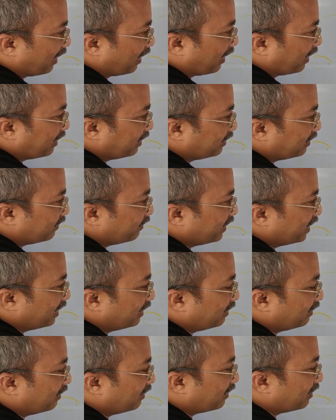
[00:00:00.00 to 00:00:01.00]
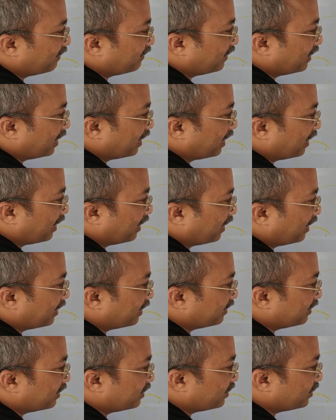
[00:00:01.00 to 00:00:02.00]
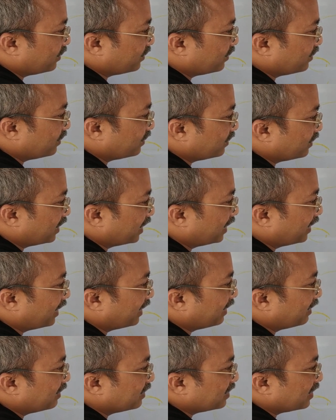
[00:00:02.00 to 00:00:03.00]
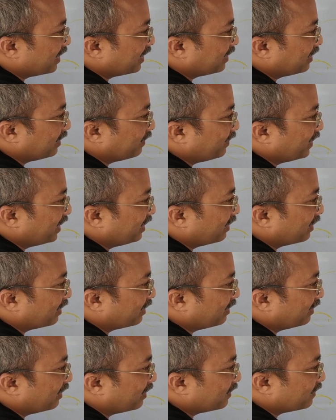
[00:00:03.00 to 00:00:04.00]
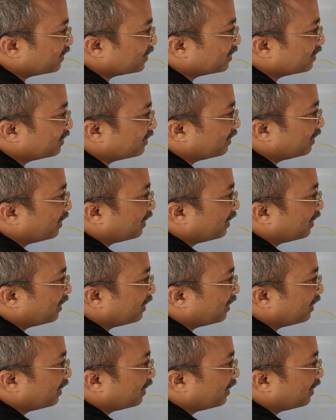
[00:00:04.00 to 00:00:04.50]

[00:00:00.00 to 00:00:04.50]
another big curve, another two again slightly bigger curves,